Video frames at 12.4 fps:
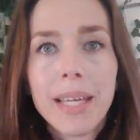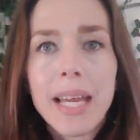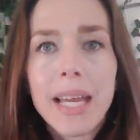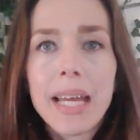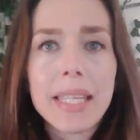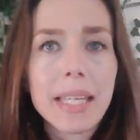
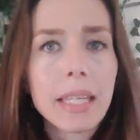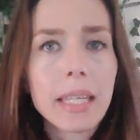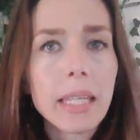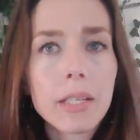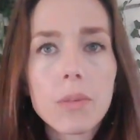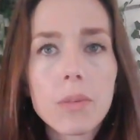As I
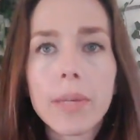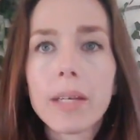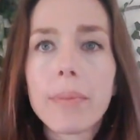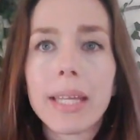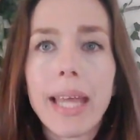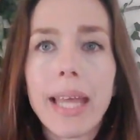clicked away on
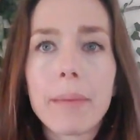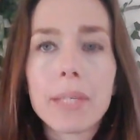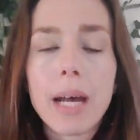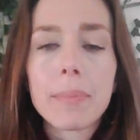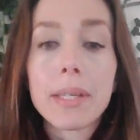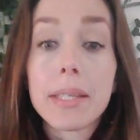my
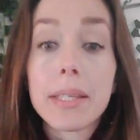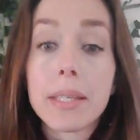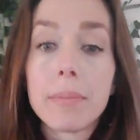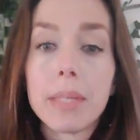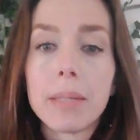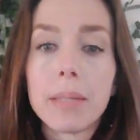laptop and
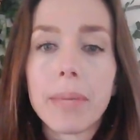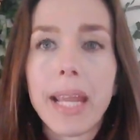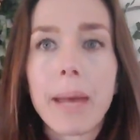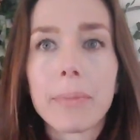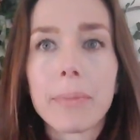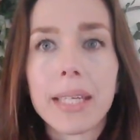submitted my
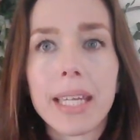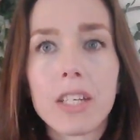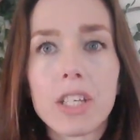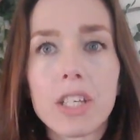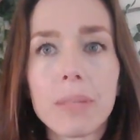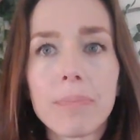
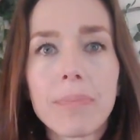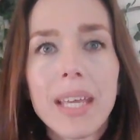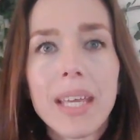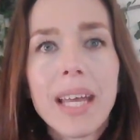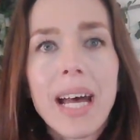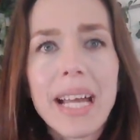application,
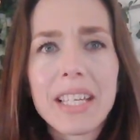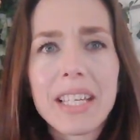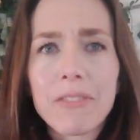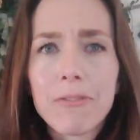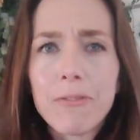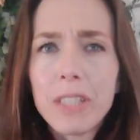I
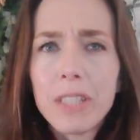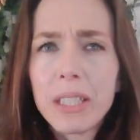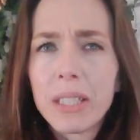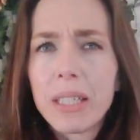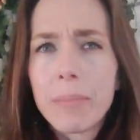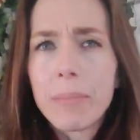could
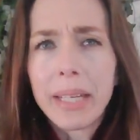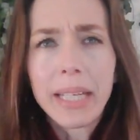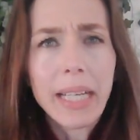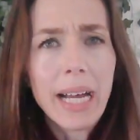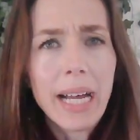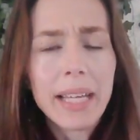feel in my
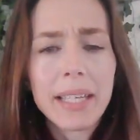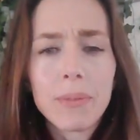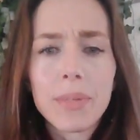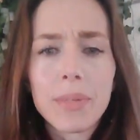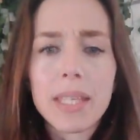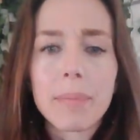gut it
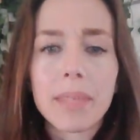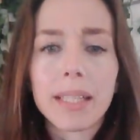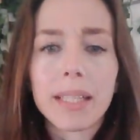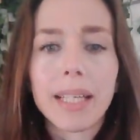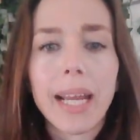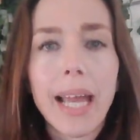was something
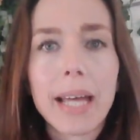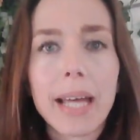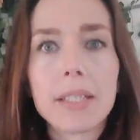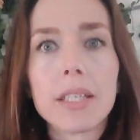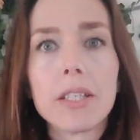that I had to